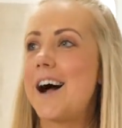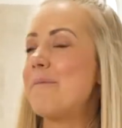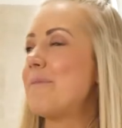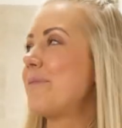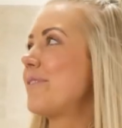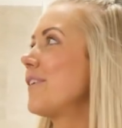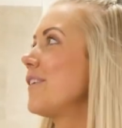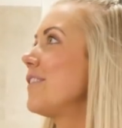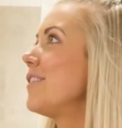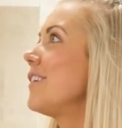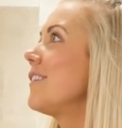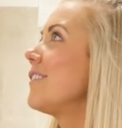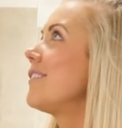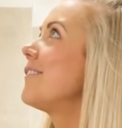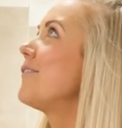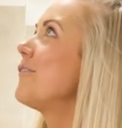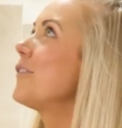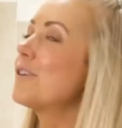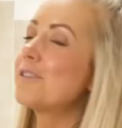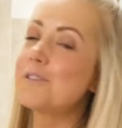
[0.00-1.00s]
So
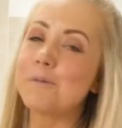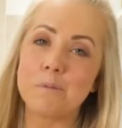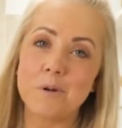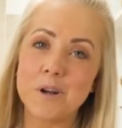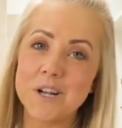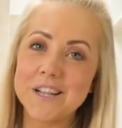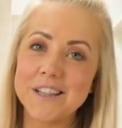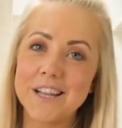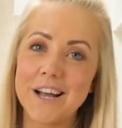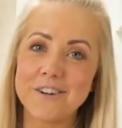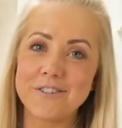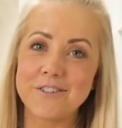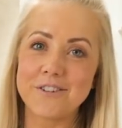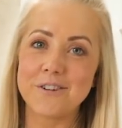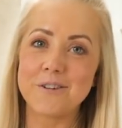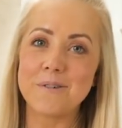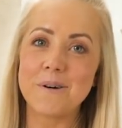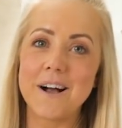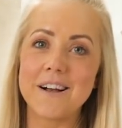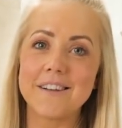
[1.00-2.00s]
this feels pretty lush
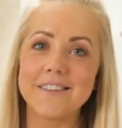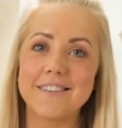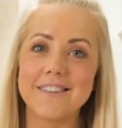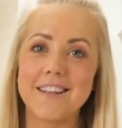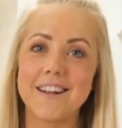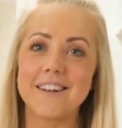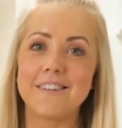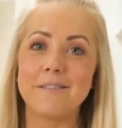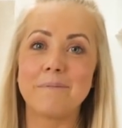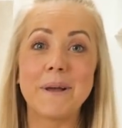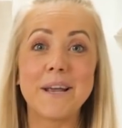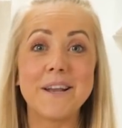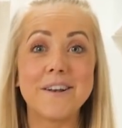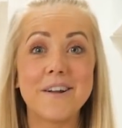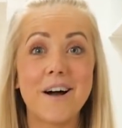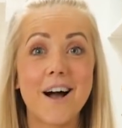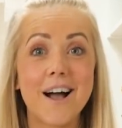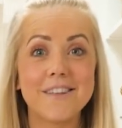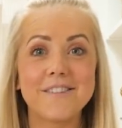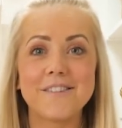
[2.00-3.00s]
to us, and it's been
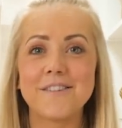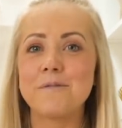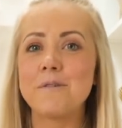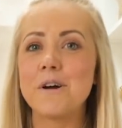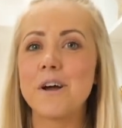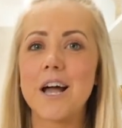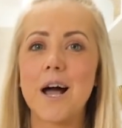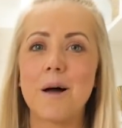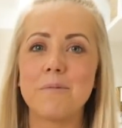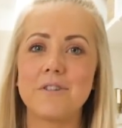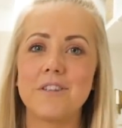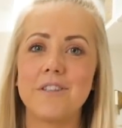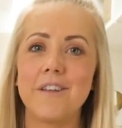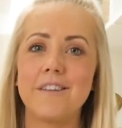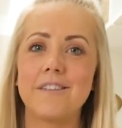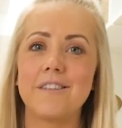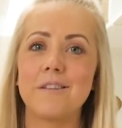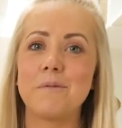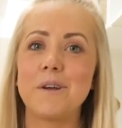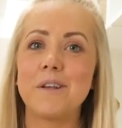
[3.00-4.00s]
nice to work up to
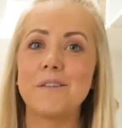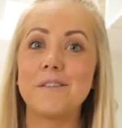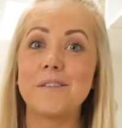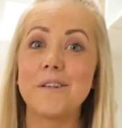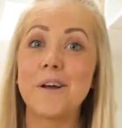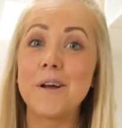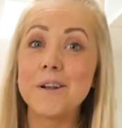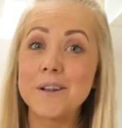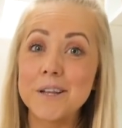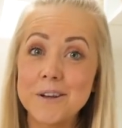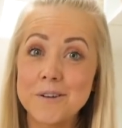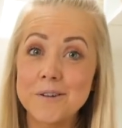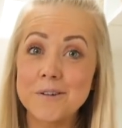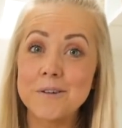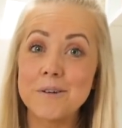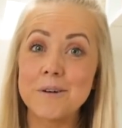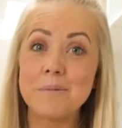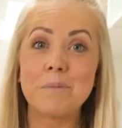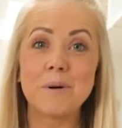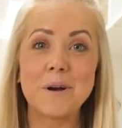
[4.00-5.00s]
this, and we certainly
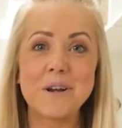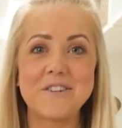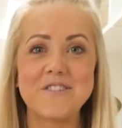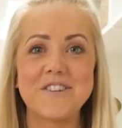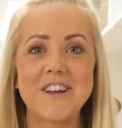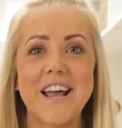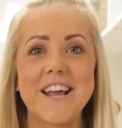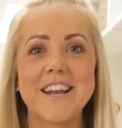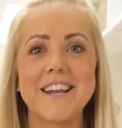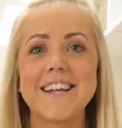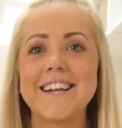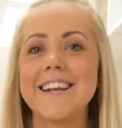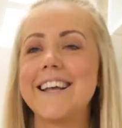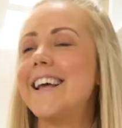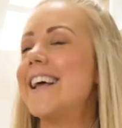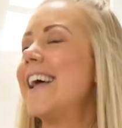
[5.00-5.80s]
do appreciate it.